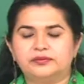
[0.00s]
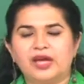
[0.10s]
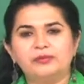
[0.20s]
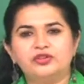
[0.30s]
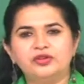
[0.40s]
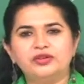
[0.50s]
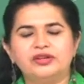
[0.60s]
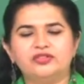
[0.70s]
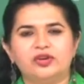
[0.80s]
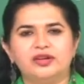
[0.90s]
I am sure you
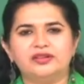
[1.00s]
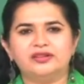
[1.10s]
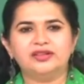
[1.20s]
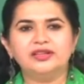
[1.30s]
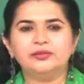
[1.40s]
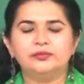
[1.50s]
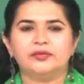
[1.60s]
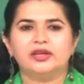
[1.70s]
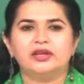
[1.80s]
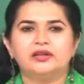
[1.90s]
enjoyed the scene.
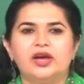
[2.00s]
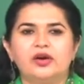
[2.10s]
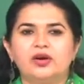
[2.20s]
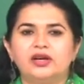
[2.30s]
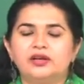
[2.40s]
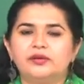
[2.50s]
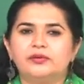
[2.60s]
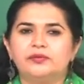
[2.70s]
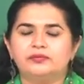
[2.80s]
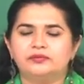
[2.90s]
Now,
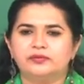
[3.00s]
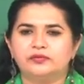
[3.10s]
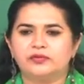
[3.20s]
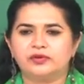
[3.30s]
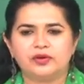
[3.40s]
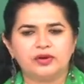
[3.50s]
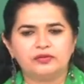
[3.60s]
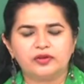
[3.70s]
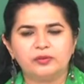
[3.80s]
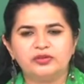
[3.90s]

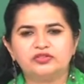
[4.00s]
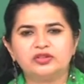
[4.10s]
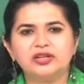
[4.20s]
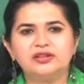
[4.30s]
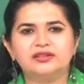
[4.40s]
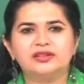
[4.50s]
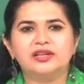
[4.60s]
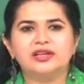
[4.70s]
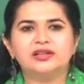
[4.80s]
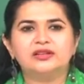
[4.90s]
from streets,
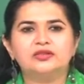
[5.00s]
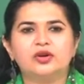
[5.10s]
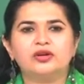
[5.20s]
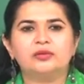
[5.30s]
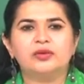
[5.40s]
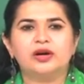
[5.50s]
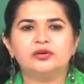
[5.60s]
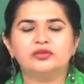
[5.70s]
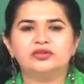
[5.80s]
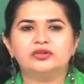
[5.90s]
let us talk
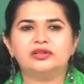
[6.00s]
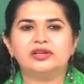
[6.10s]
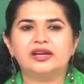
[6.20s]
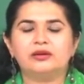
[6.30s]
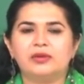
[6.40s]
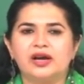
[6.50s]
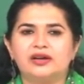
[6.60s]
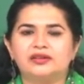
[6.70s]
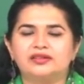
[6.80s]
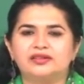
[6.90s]
about
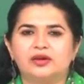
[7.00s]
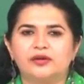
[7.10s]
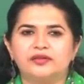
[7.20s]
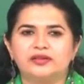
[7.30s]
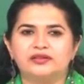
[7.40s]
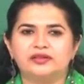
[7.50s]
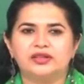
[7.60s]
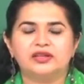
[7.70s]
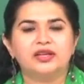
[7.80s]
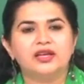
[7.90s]
landmarks of our
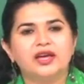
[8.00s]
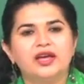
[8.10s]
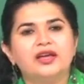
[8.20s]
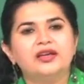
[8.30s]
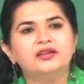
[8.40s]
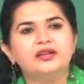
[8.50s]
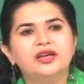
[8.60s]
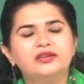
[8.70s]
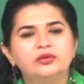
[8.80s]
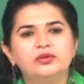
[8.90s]
city. And
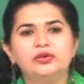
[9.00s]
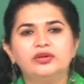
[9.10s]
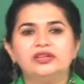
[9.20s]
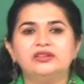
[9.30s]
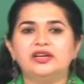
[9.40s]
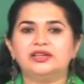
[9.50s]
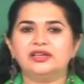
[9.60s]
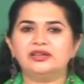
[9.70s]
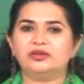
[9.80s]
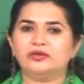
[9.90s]
as you know, India
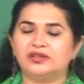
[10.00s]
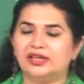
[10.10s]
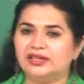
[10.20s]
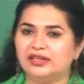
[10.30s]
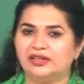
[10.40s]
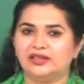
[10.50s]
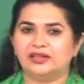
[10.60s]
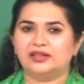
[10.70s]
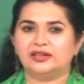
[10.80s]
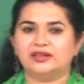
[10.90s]
Gate of Delhi
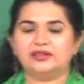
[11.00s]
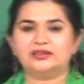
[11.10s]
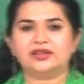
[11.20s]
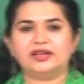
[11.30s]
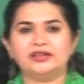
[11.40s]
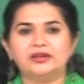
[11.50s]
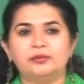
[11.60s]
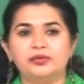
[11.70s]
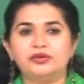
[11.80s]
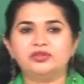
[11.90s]
is another
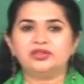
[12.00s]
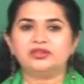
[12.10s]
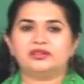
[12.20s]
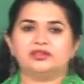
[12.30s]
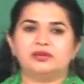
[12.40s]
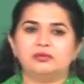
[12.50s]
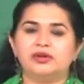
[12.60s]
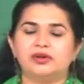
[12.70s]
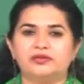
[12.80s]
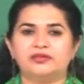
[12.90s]
potent
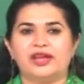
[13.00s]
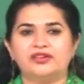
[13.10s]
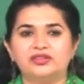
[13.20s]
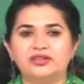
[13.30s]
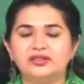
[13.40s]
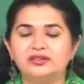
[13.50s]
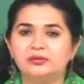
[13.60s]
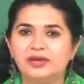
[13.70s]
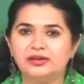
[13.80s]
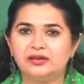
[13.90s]
symbol of
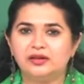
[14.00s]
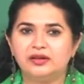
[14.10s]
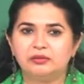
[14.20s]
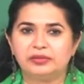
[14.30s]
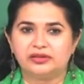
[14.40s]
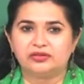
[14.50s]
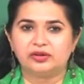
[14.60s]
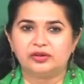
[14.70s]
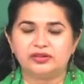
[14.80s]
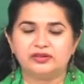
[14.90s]
nationalism and
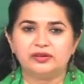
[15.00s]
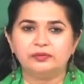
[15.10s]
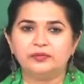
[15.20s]
patriotism.